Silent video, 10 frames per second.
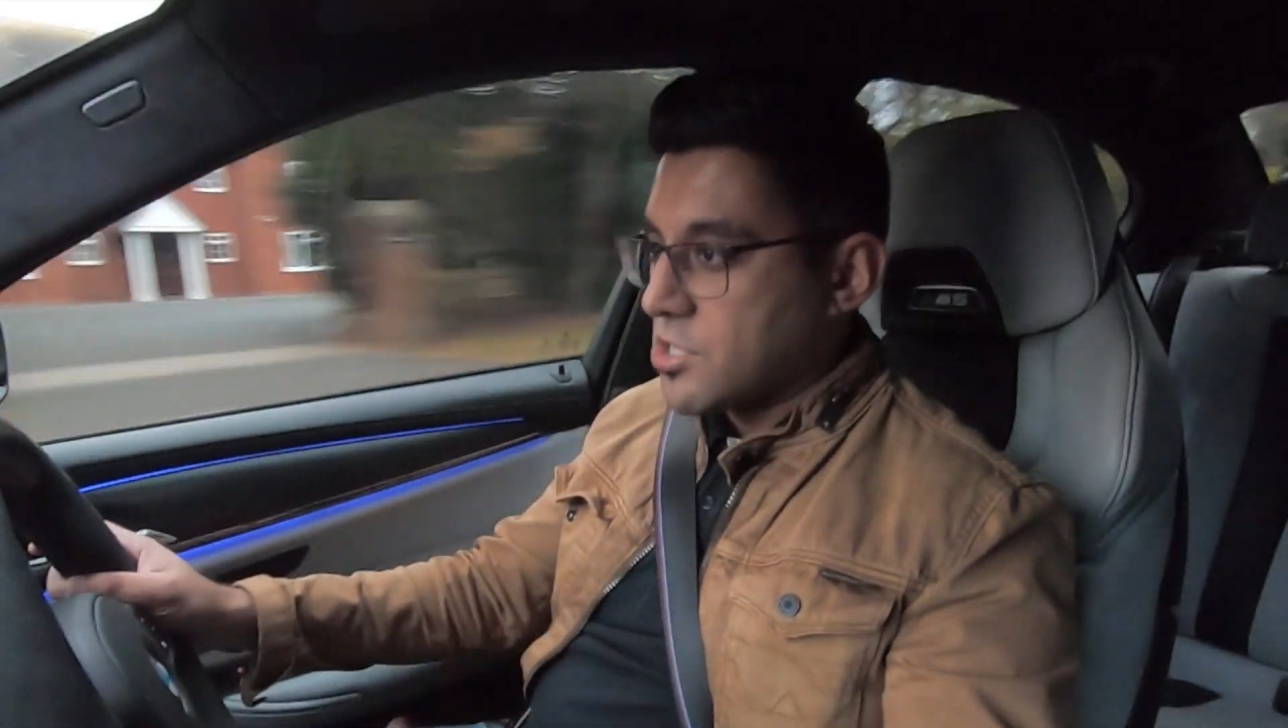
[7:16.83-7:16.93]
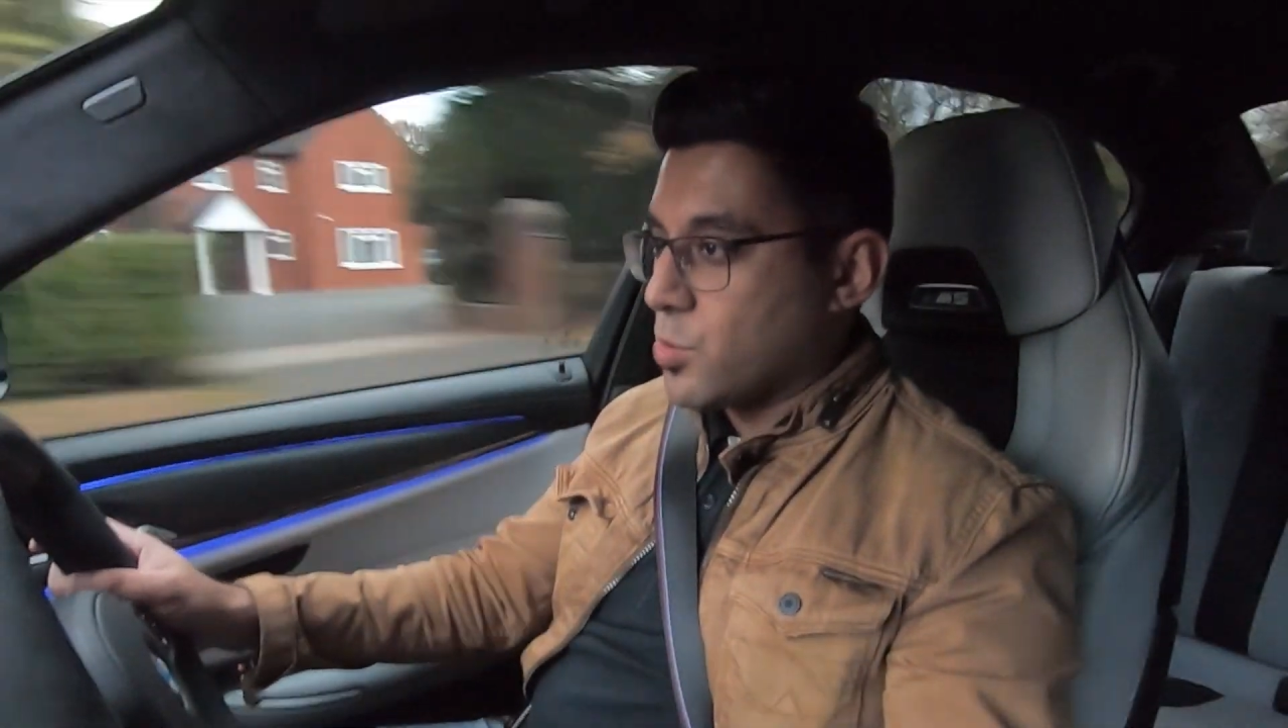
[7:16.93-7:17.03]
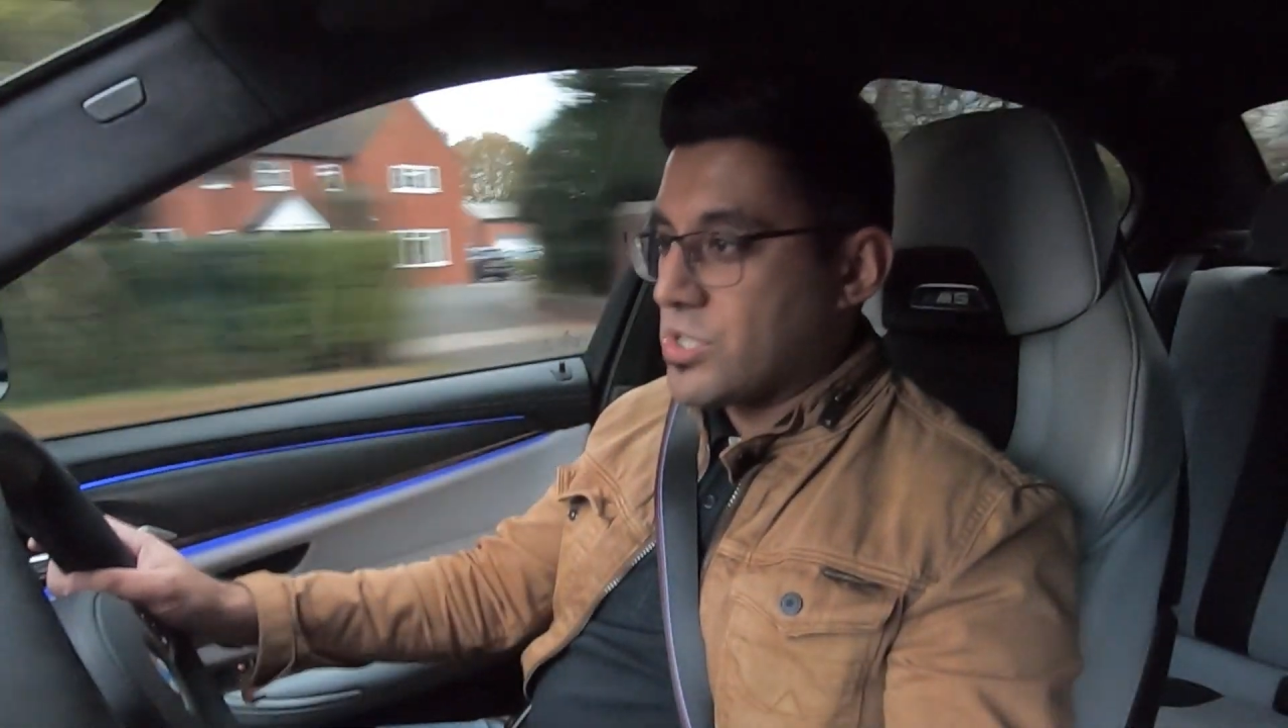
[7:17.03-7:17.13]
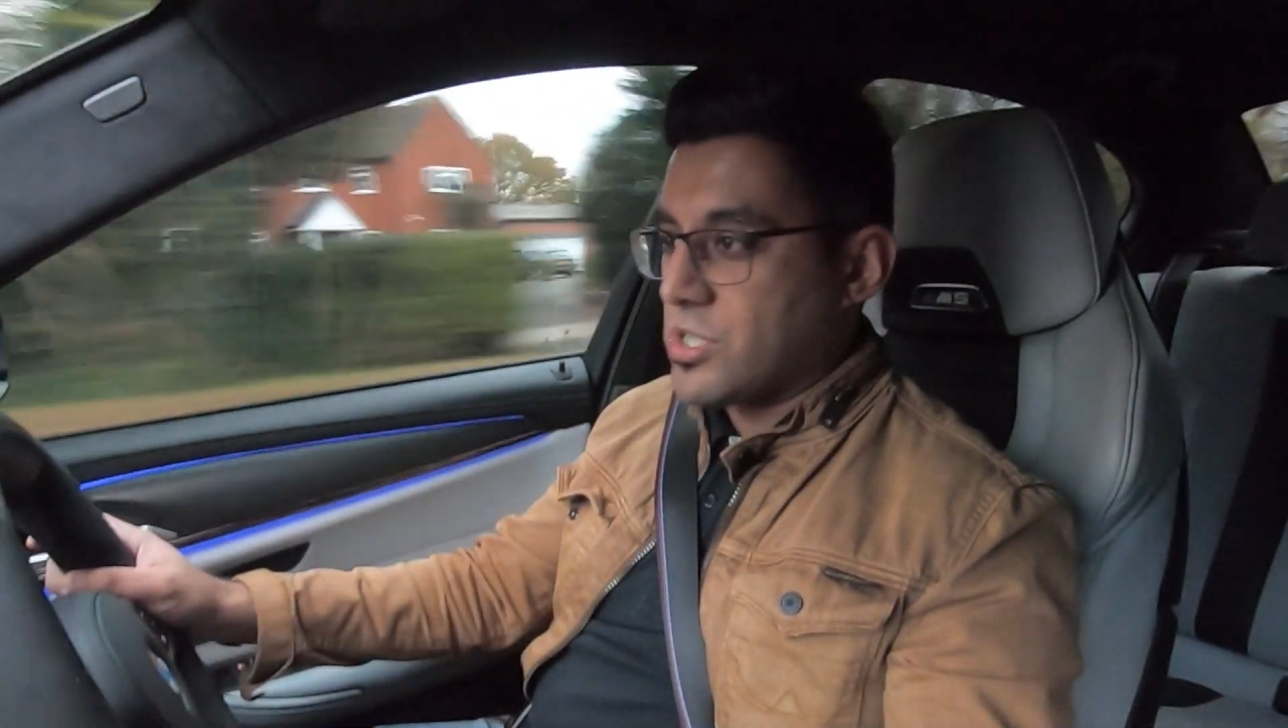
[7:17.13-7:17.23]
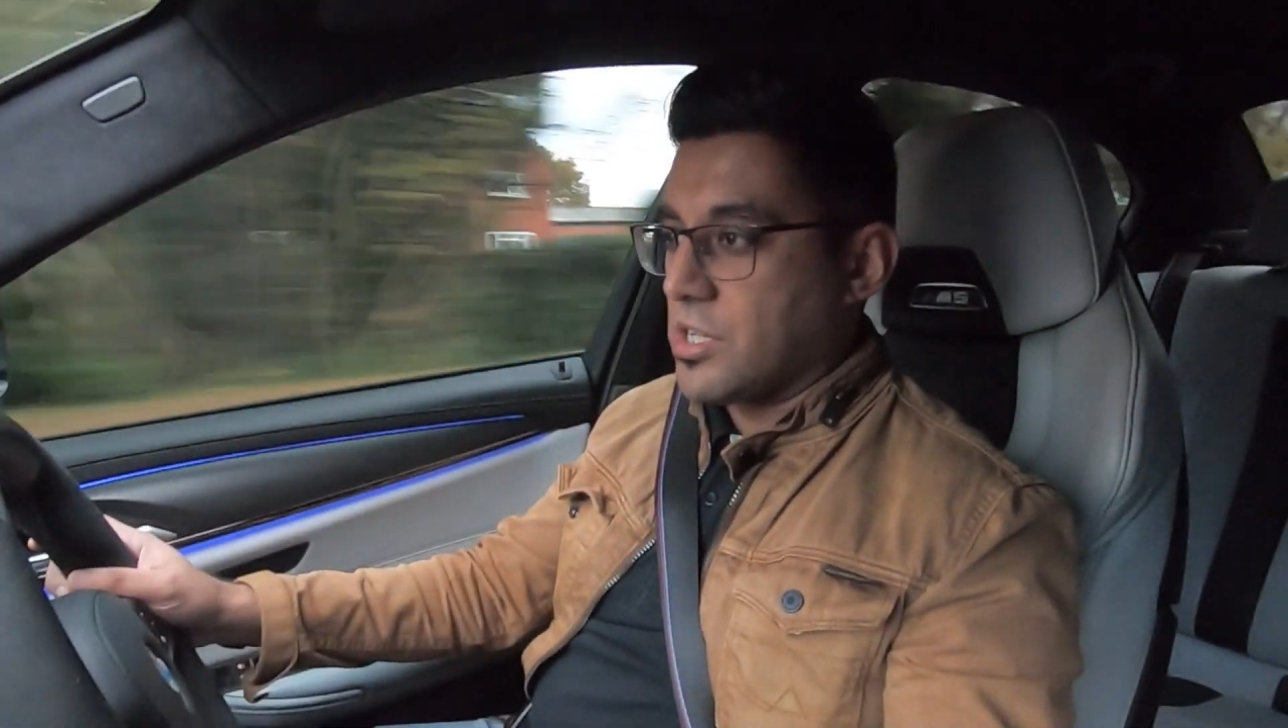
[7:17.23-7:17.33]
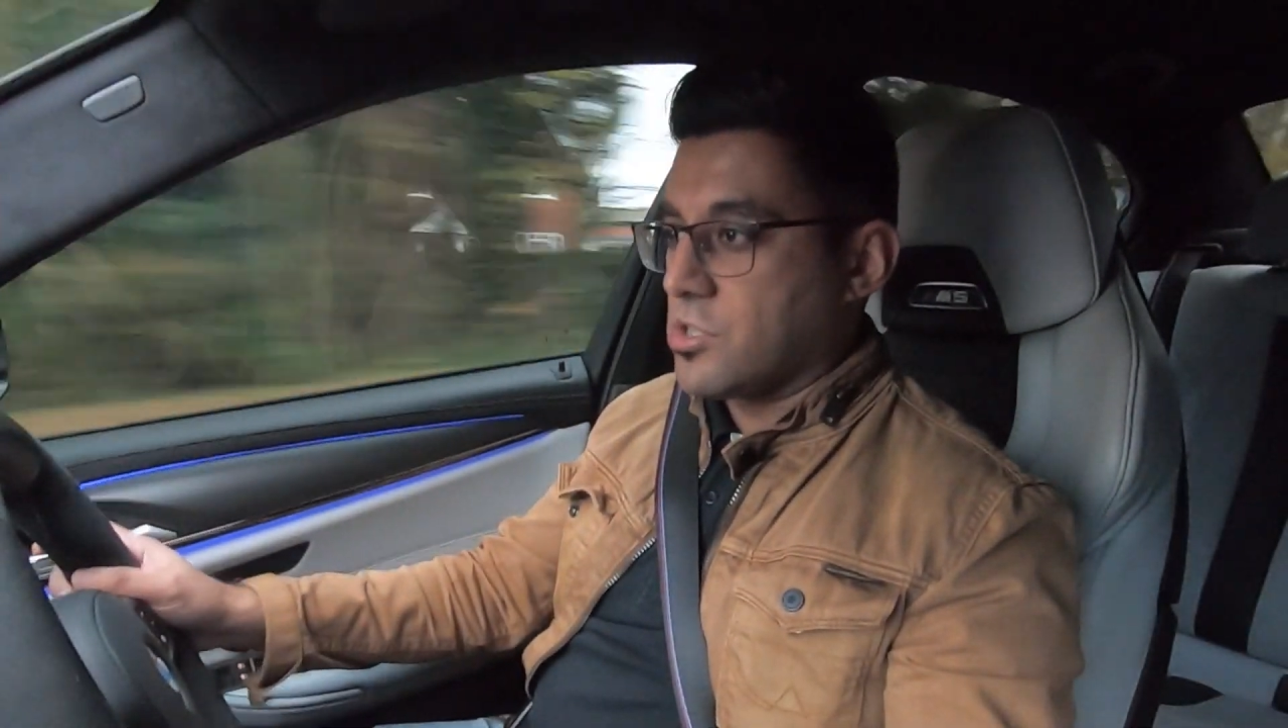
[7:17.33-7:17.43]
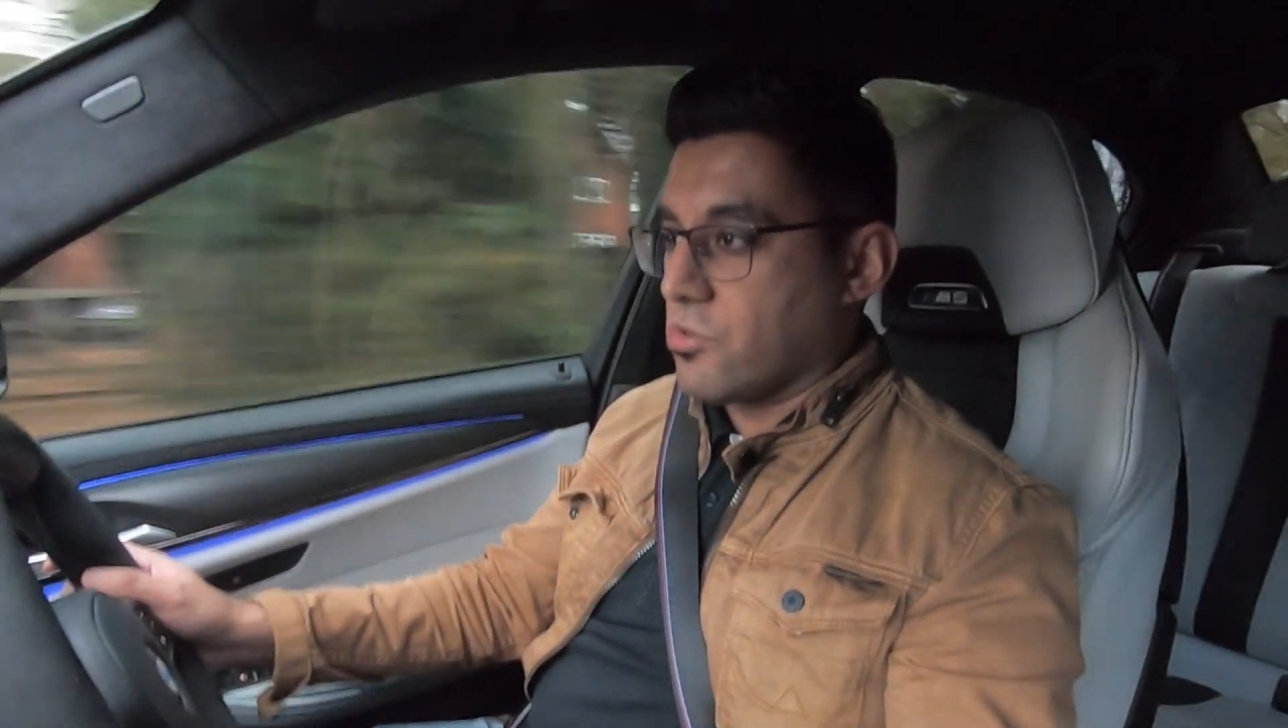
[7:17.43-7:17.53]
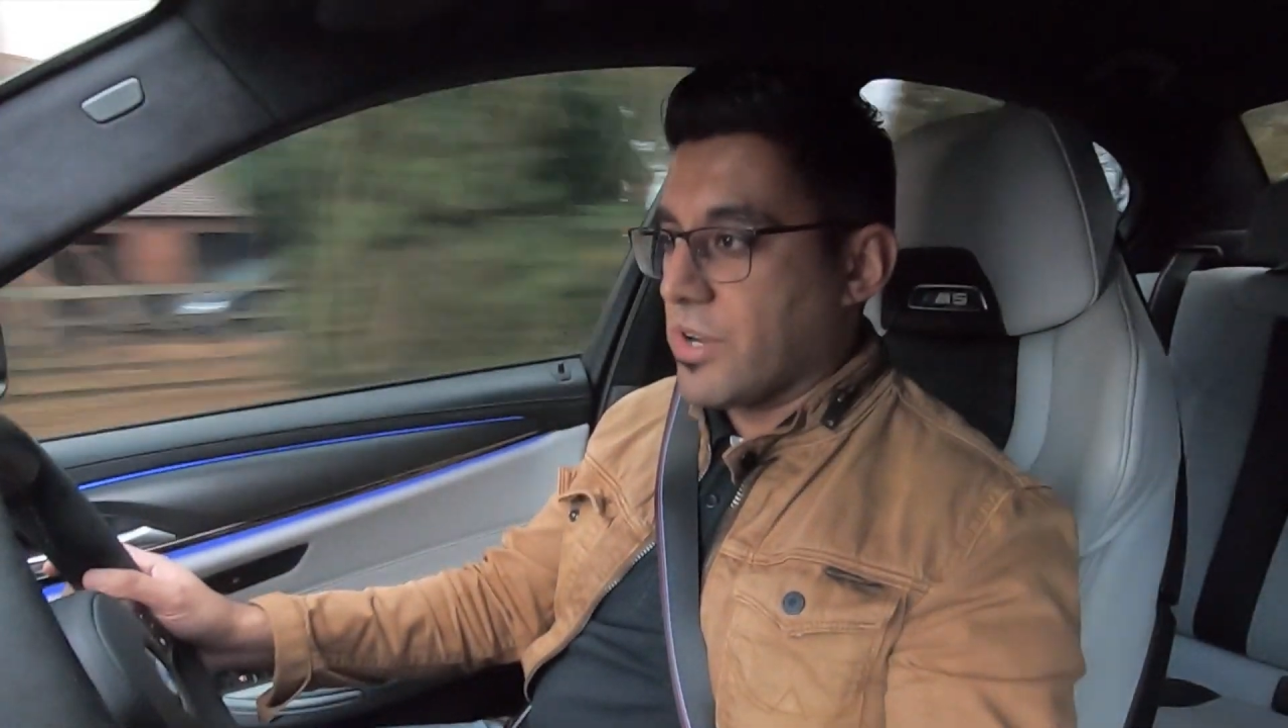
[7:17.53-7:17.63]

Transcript: switch it into